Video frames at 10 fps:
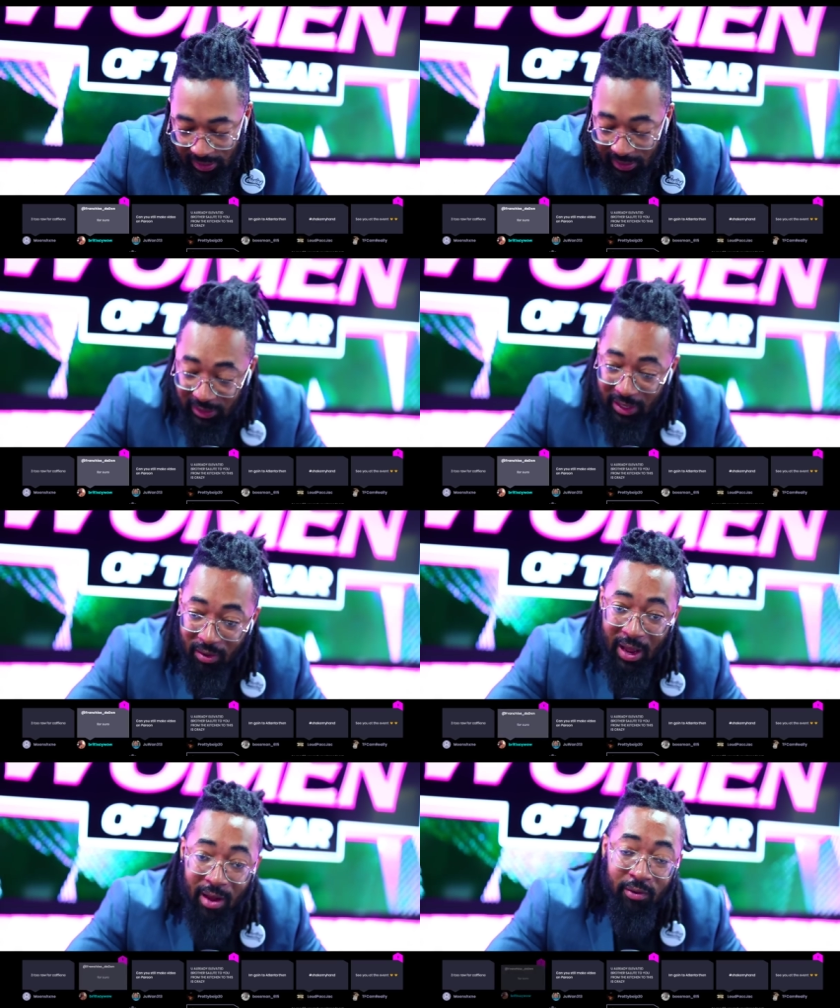It's an
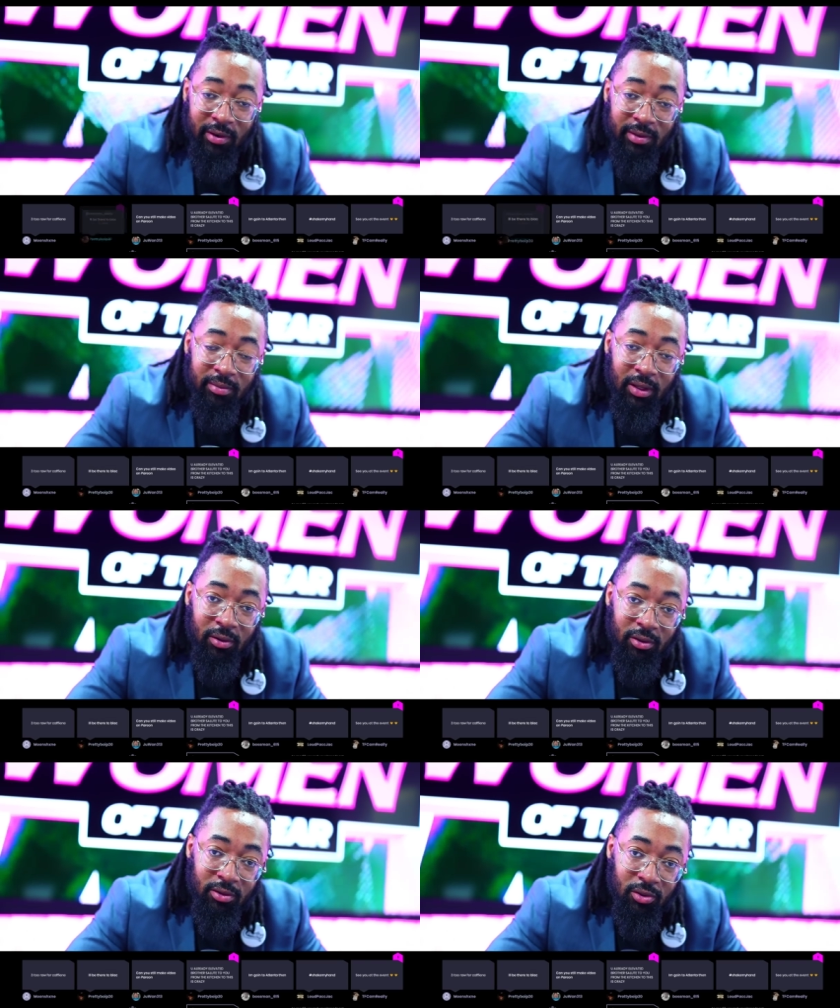algorithm thing on
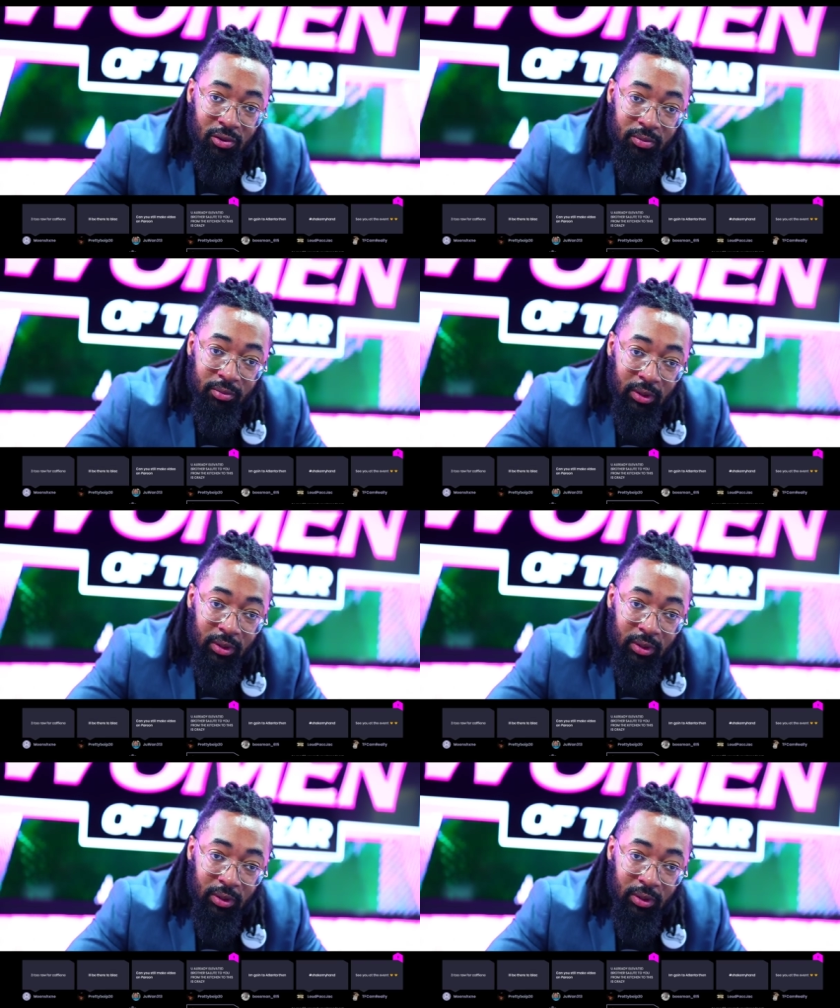YouTube.